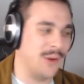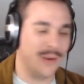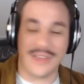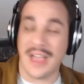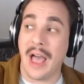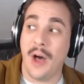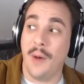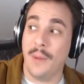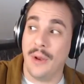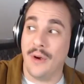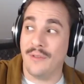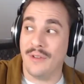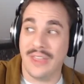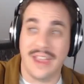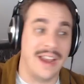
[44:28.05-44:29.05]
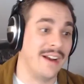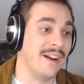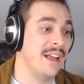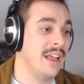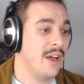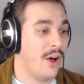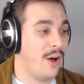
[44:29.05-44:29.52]
There's a helmet over
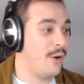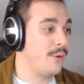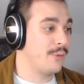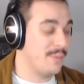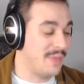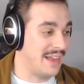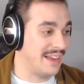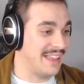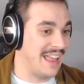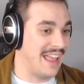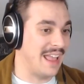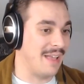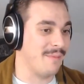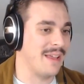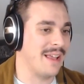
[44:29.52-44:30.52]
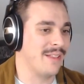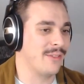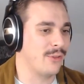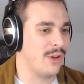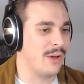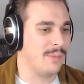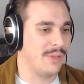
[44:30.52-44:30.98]
there, all from that game. And
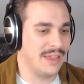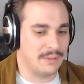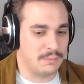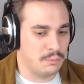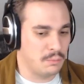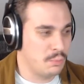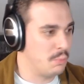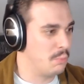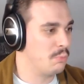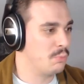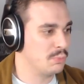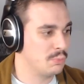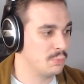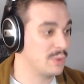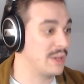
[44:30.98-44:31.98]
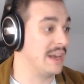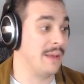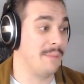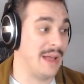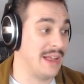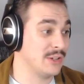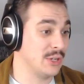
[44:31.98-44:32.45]
so I'm like, can
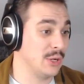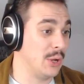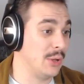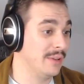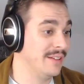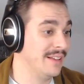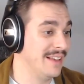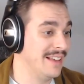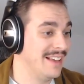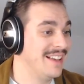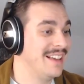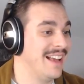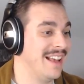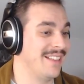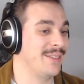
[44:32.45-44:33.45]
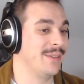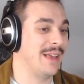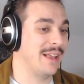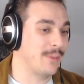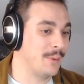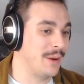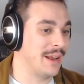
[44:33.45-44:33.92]
I match it all? And so
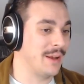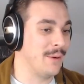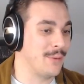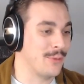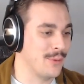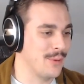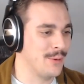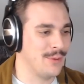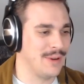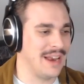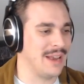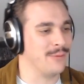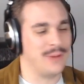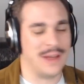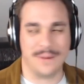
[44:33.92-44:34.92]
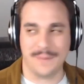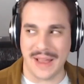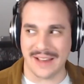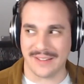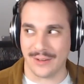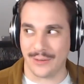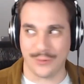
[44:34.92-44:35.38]
that's what I go through. And I found
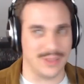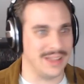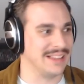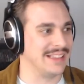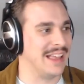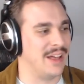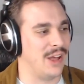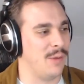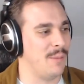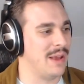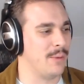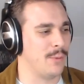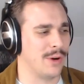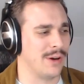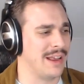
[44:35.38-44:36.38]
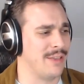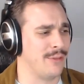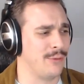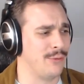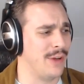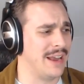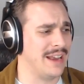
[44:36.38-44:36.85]
matches for like the helmet where he's
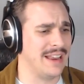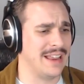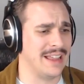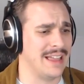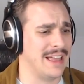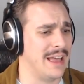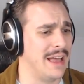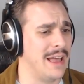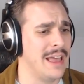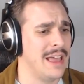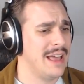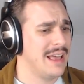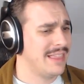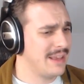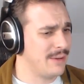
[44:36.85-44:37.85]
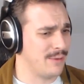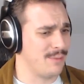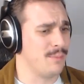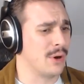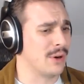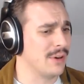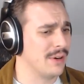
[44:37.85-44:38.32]
fighting, I think it was
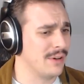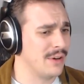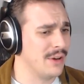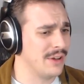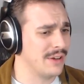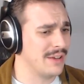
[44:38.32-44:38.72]
Martin.